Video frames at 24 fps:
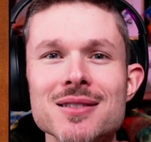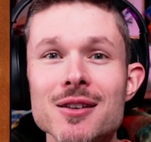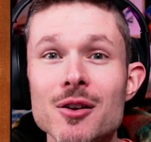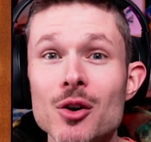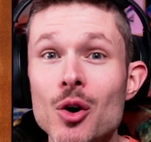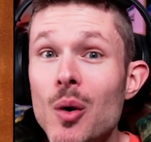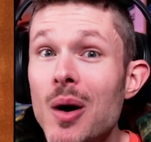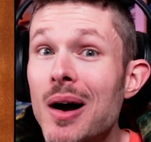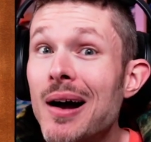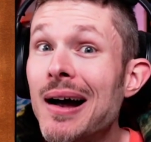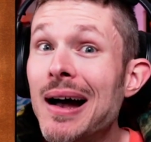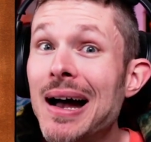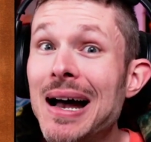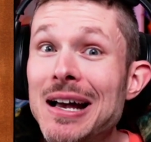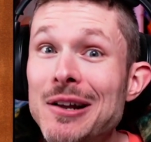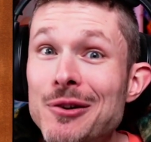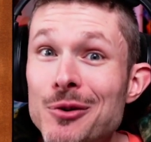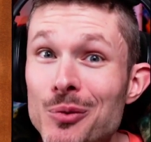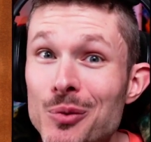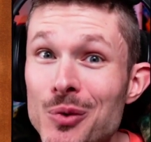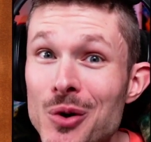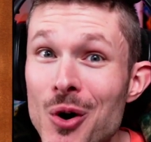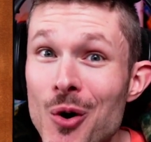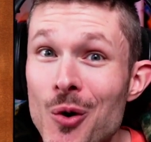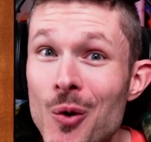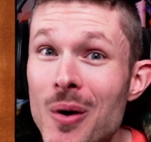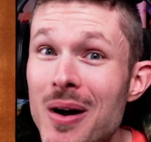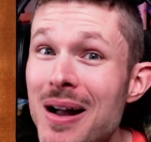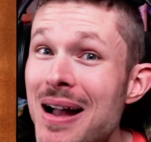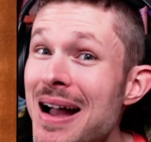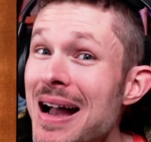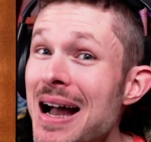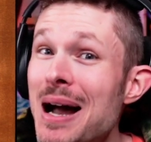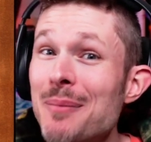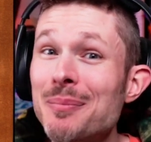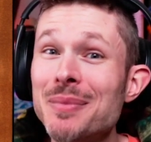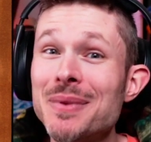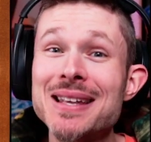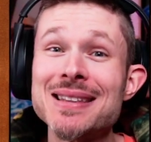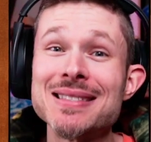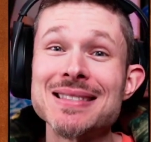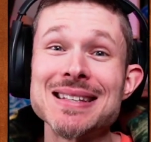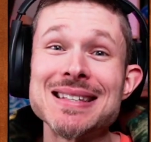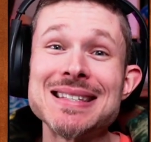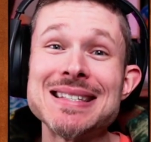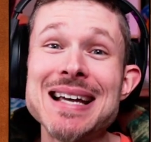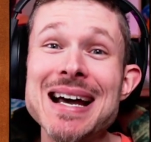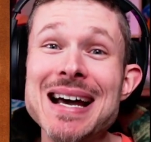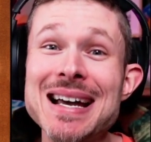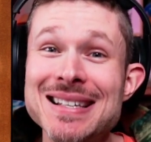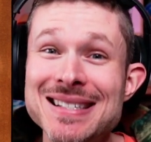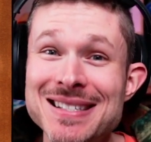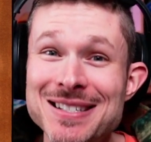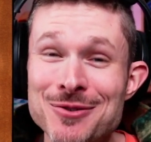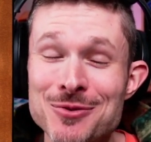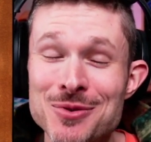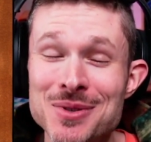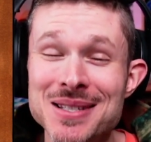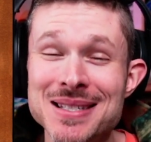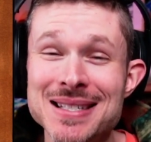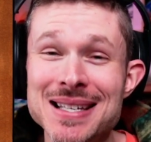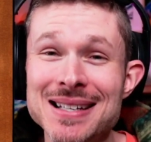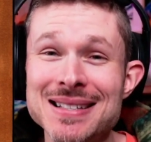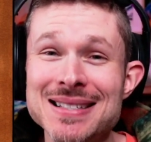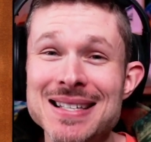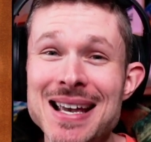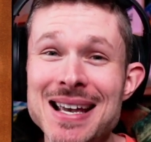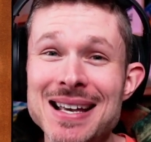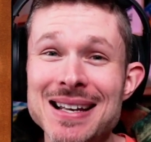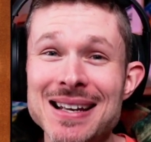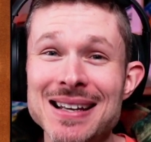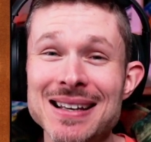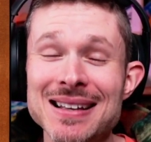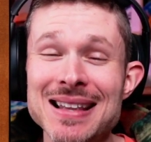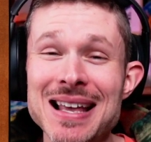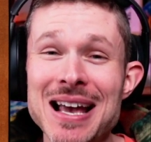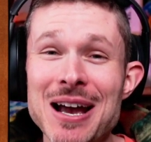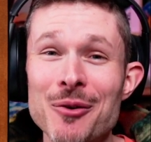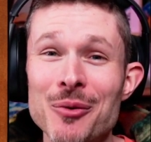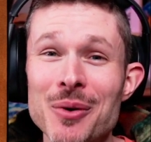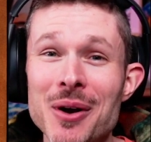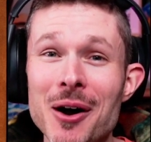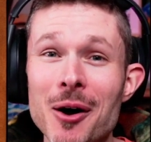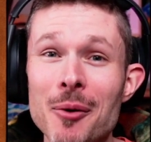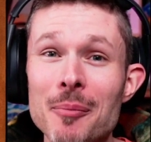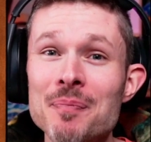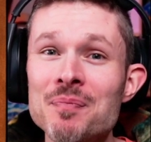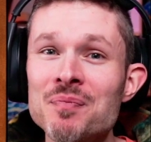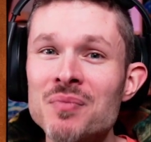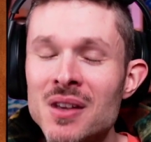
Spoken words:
And you go, I don't know, I'm letting the dice do the dictating in that realm.